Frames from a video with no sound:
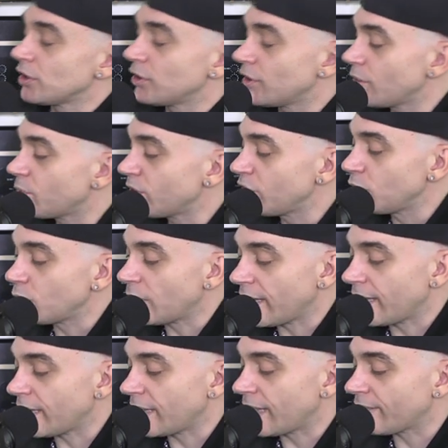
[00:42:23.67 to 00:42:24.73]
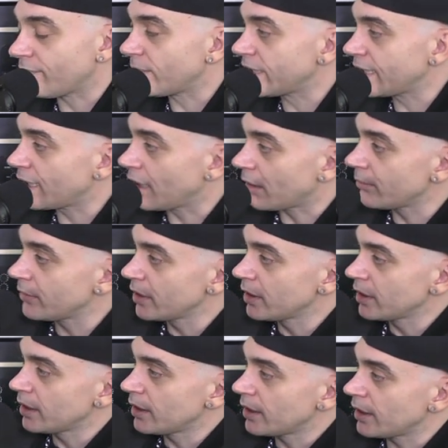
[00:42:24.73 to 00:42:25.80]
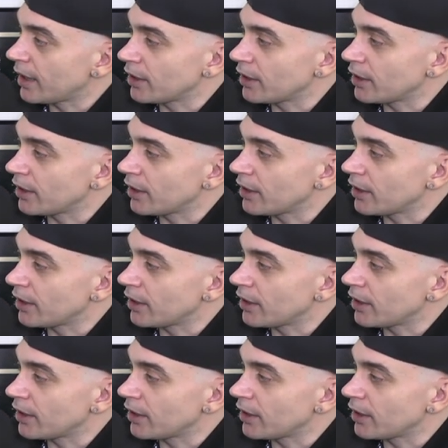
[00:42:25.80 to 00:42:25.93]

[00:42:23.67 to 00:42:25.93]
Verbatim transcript: You know when you ha have money come, yeah.